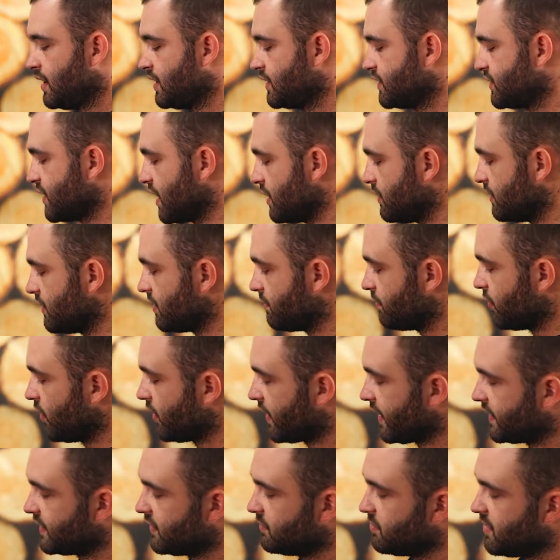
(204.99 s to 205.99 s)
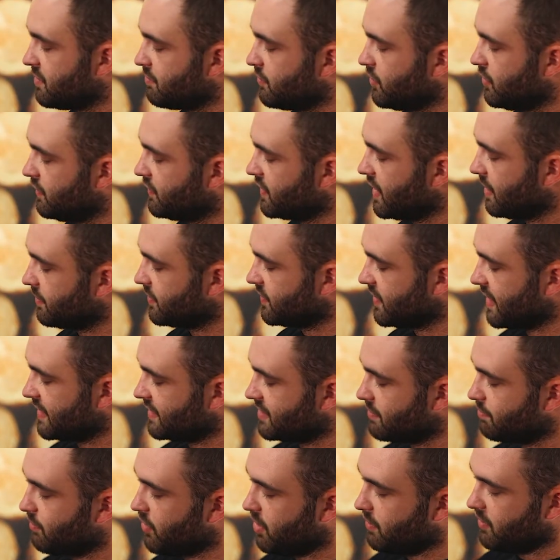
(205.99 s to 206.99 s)
So the pockets have been moved up, so
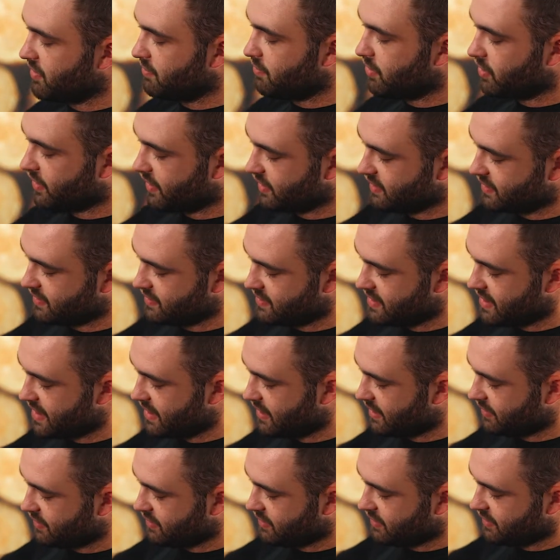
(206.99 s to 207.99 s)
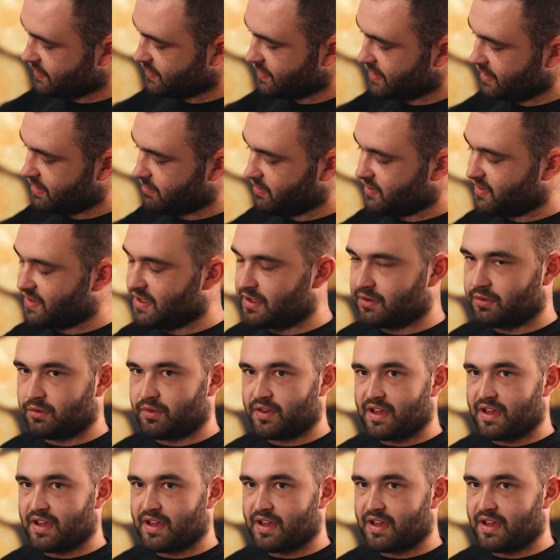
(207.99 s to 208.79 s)
that's the bottom of the pocket just there, and as you can see the material